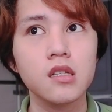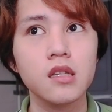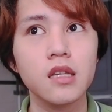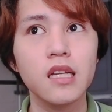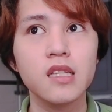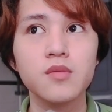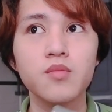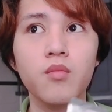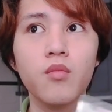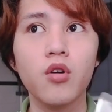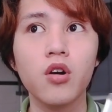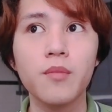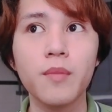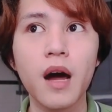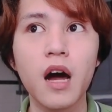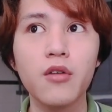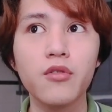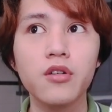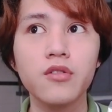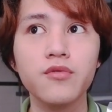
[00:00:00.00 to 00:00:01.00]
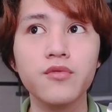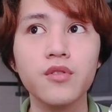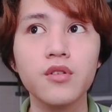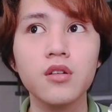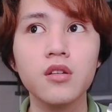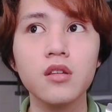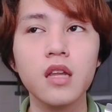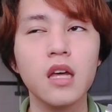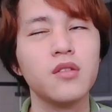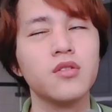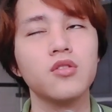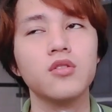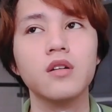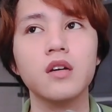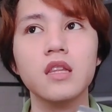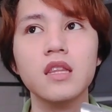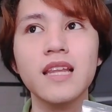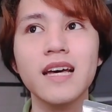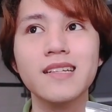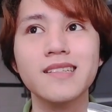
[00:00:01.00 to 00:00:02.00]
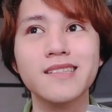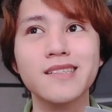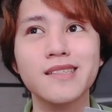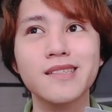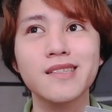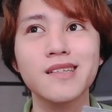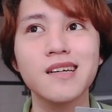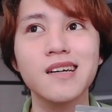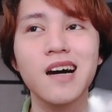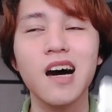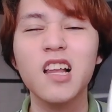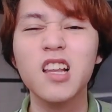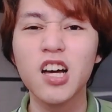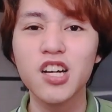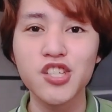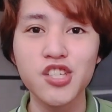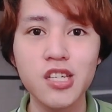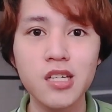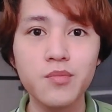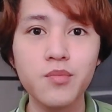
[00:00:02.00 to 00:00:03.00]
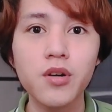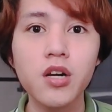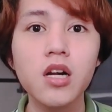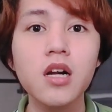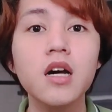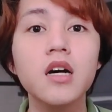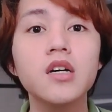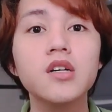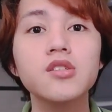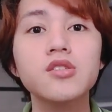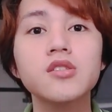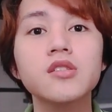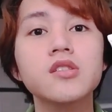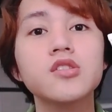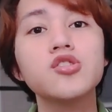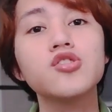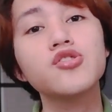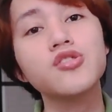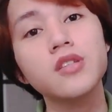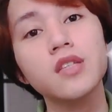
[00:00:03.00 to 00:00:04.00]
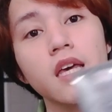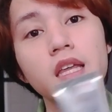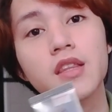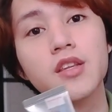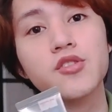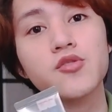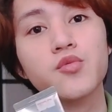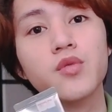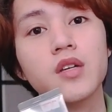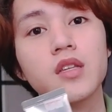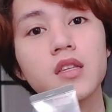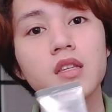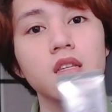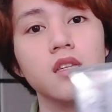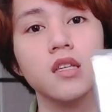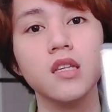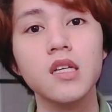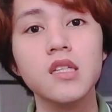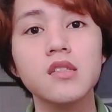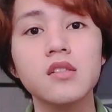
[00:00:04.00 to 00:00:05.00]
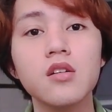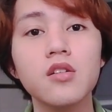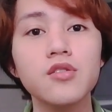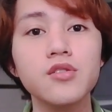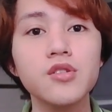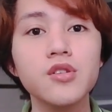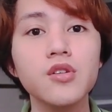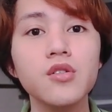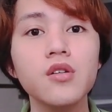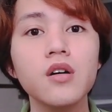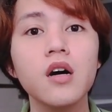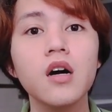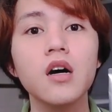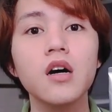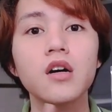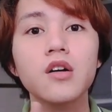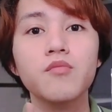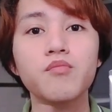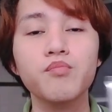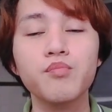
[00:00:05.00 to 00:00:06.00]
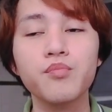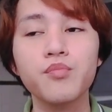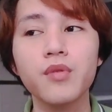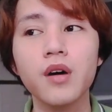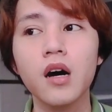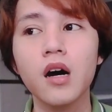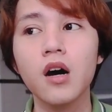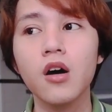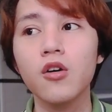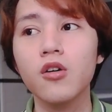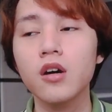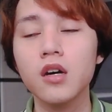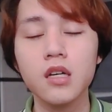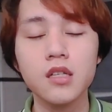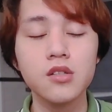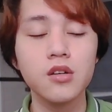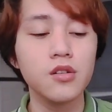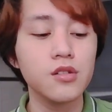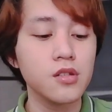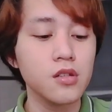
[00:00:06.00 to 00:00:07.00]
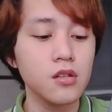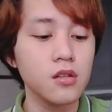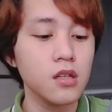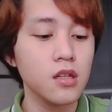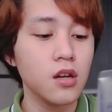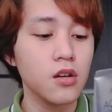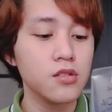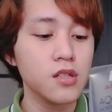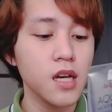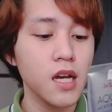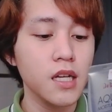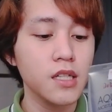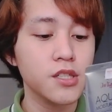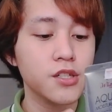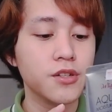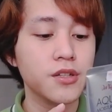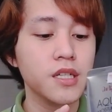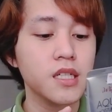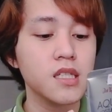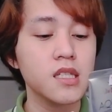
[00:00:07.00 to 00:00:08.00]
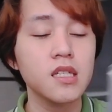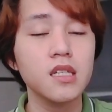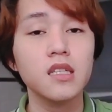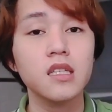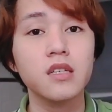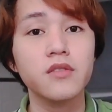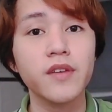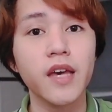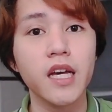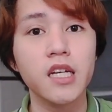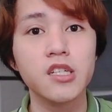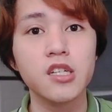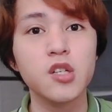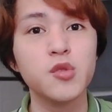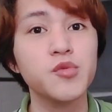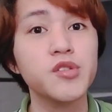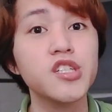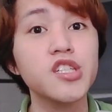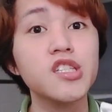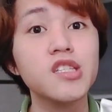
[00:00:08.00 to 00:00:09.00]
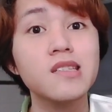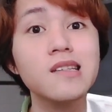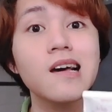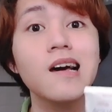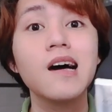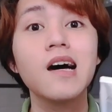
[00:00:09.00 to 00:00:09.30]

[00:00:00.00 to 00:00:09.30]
that's more powerful, that's a lot cheaper, you should get this one. It also has green tea leaf extract, which is